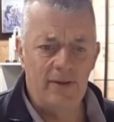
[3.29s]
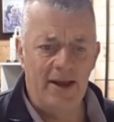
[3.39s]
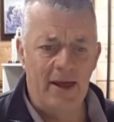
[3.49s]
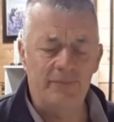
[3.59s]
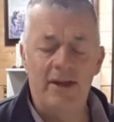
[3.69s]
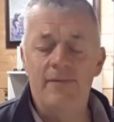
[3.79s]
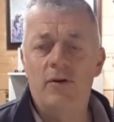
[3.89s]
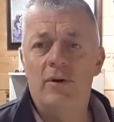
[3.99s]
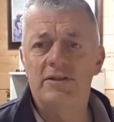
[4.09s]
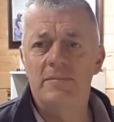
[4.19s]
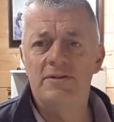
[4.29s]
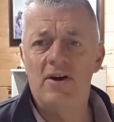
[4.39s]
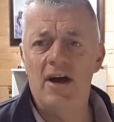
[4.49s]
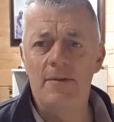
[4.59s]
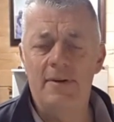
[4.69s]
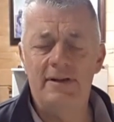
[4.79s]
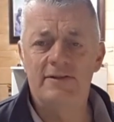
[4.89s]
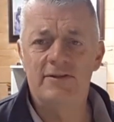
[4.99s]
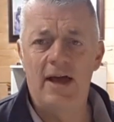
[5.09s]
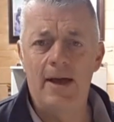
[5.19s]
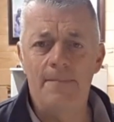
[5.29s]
update for quite some time. It's